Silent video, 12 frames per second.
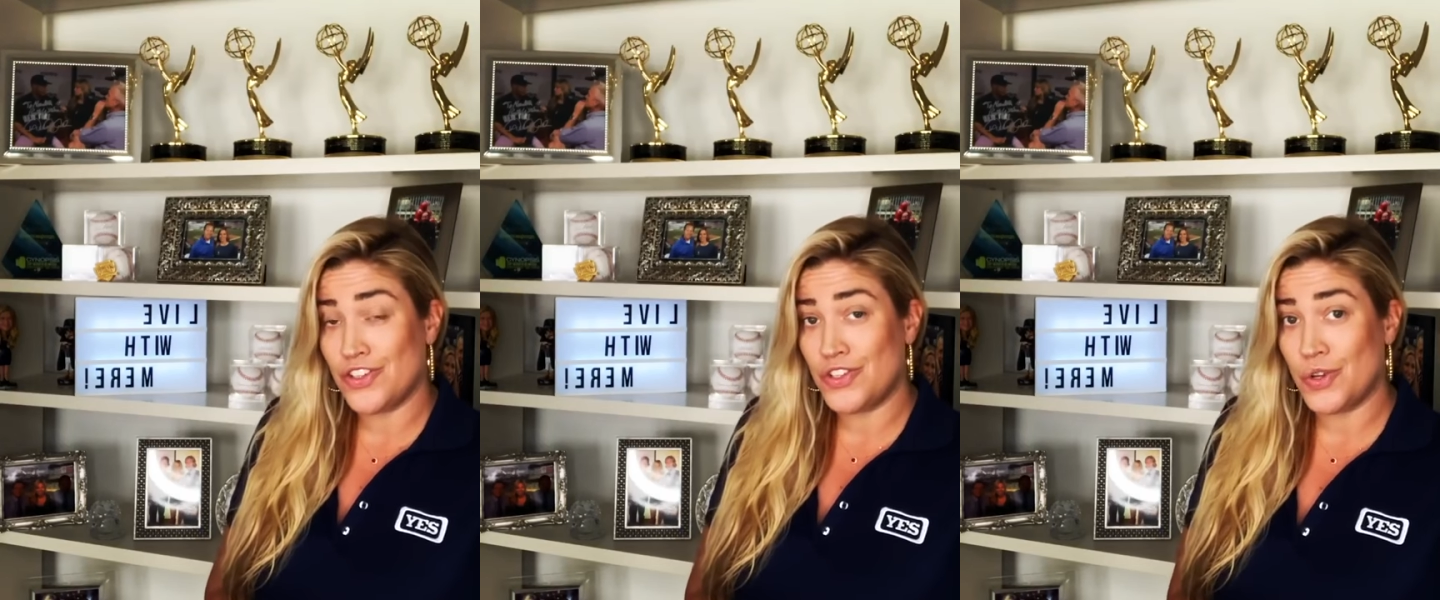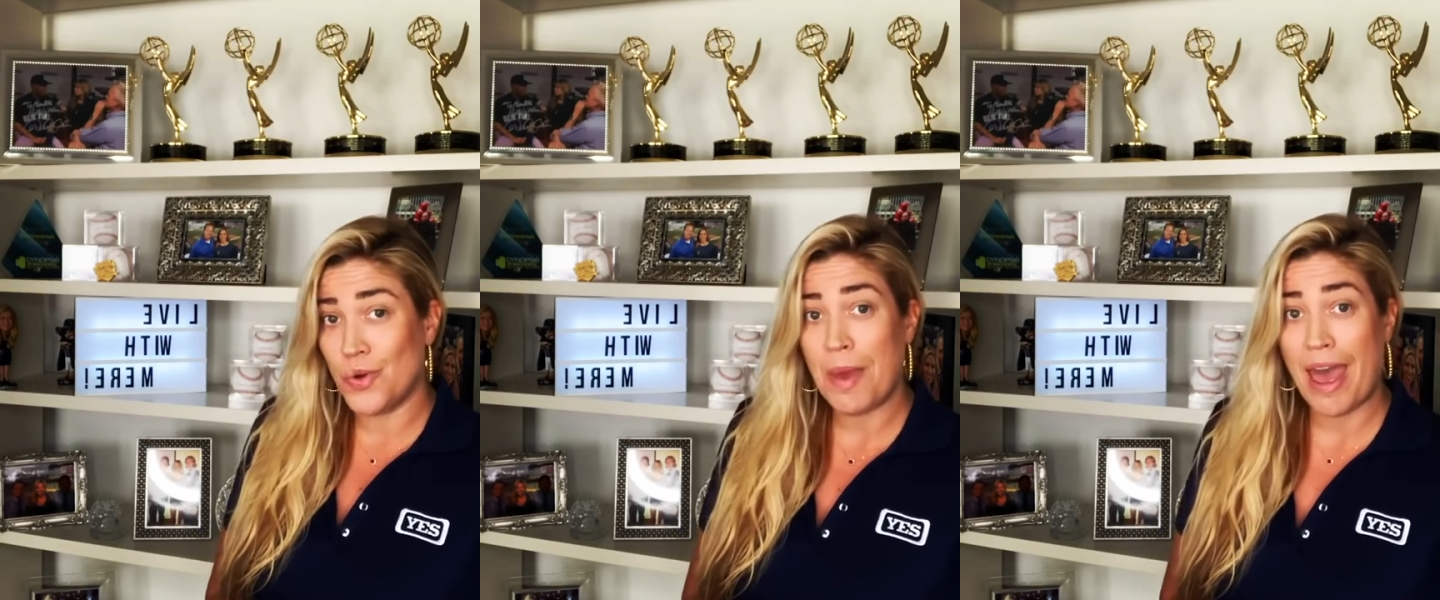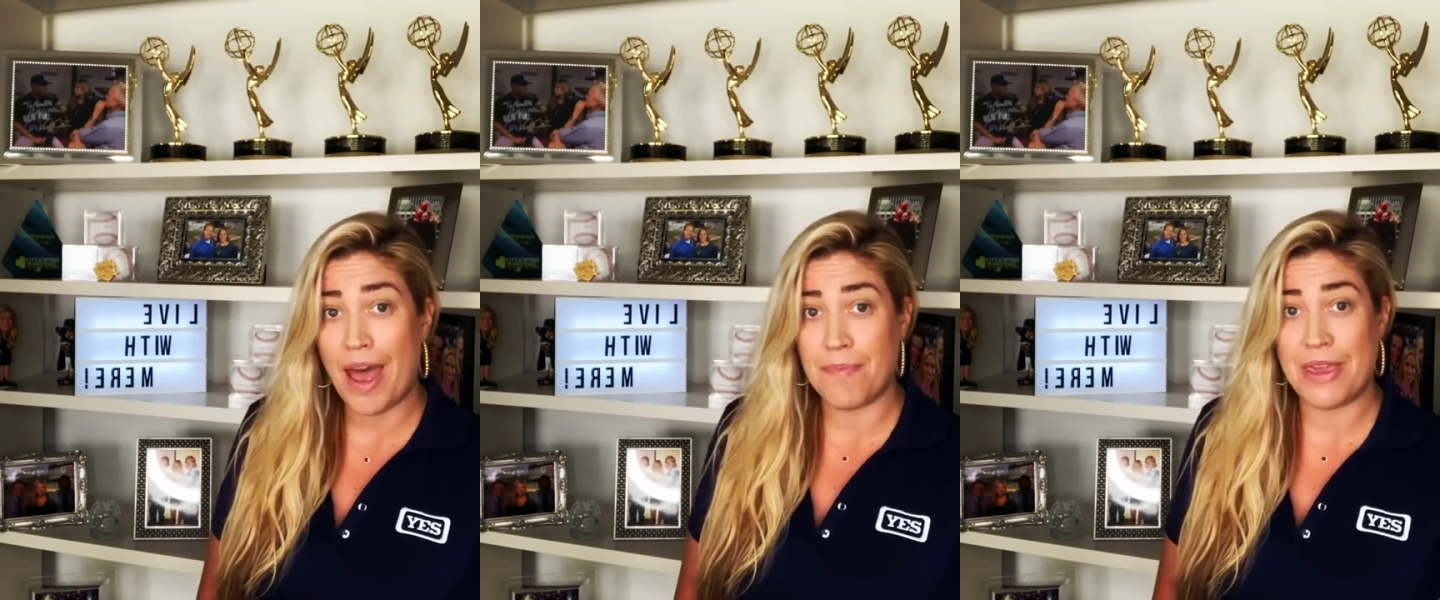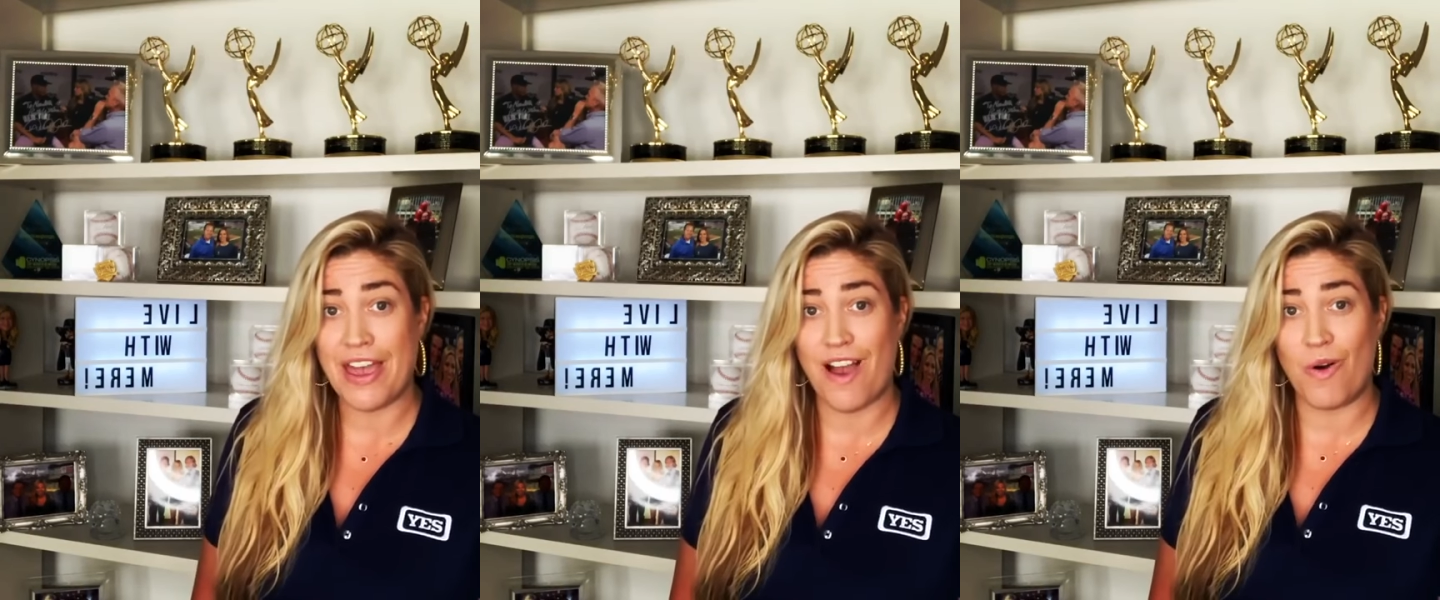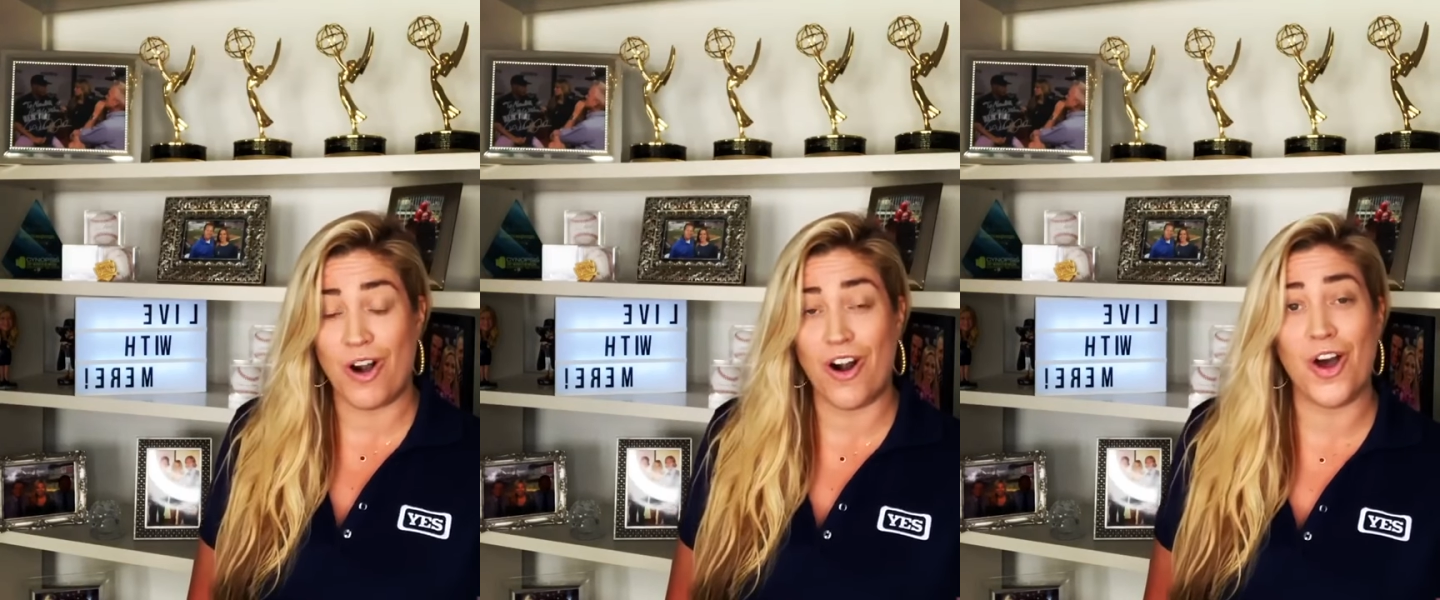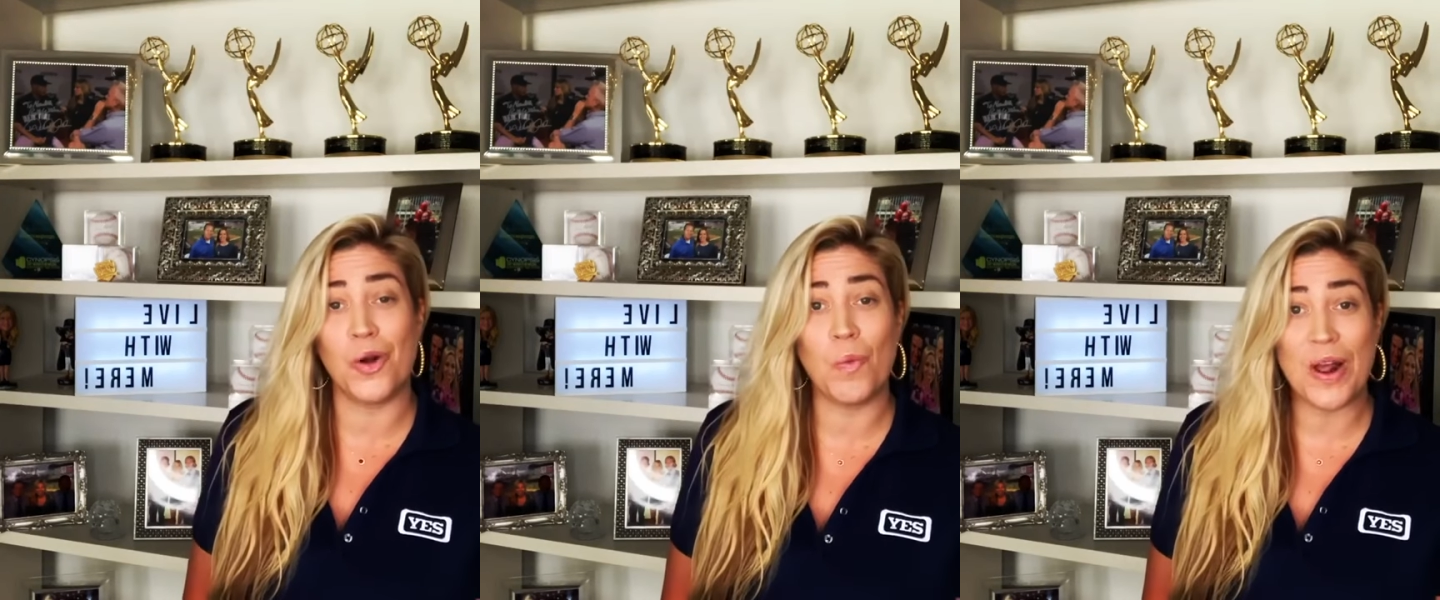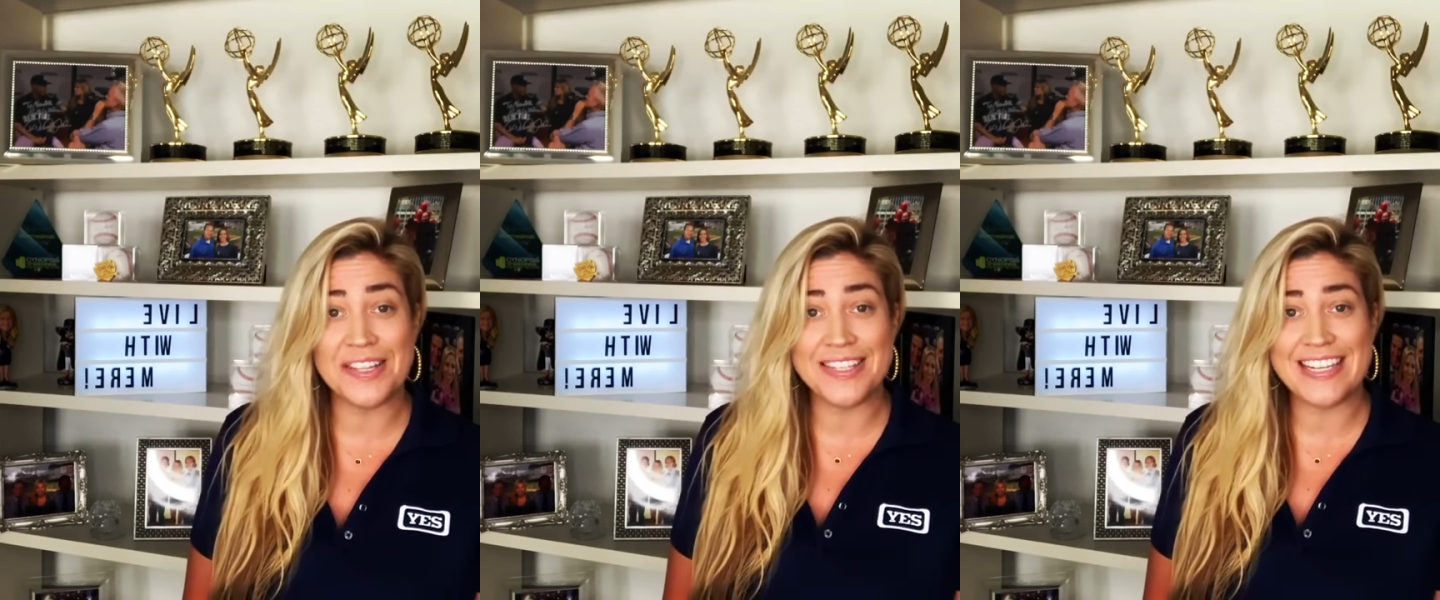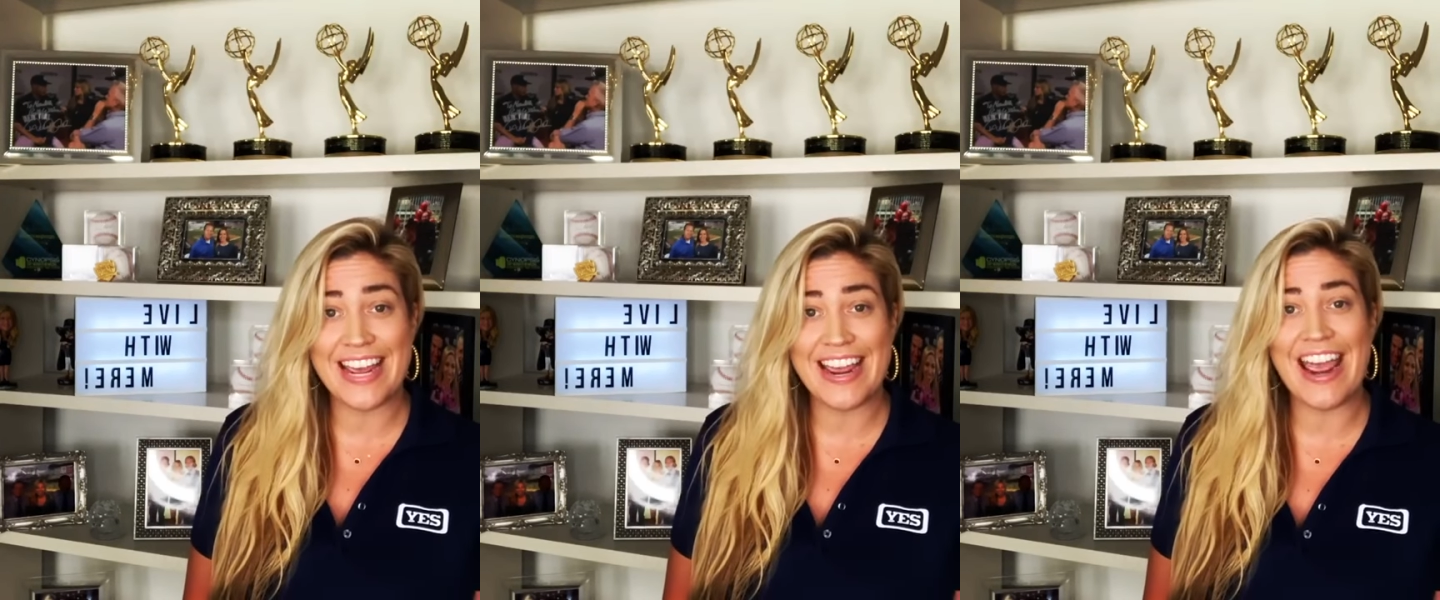Zoom happy hour on
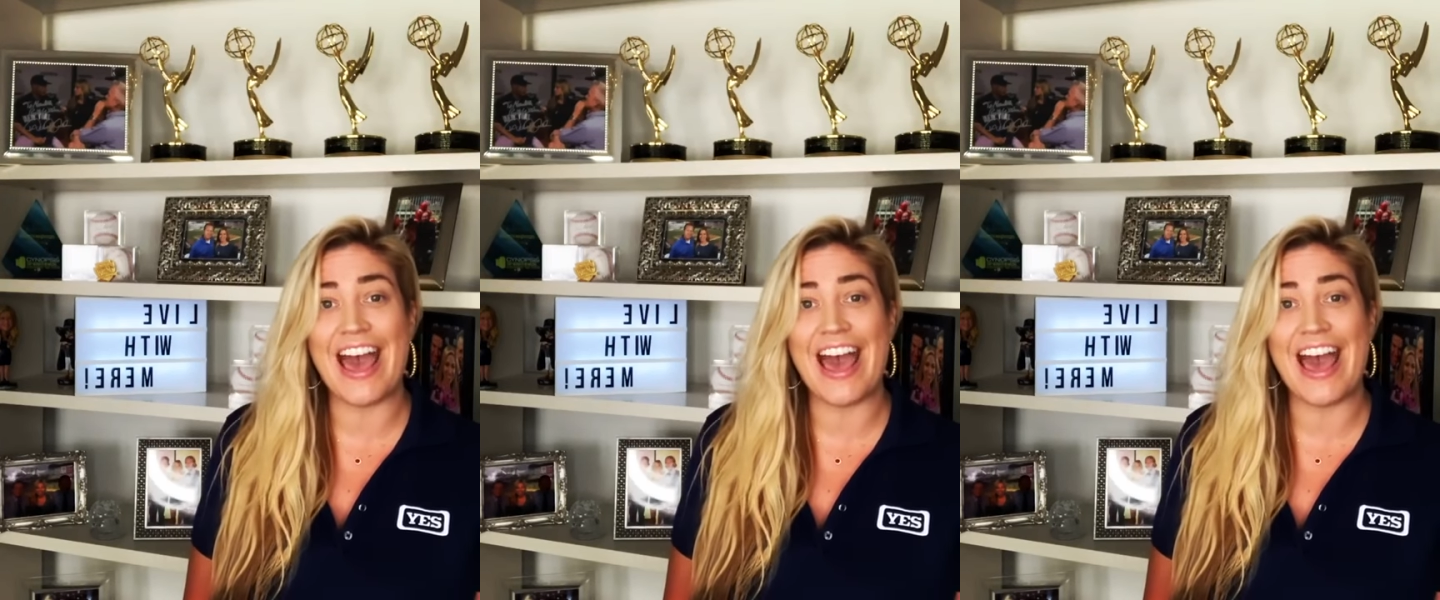Wednesday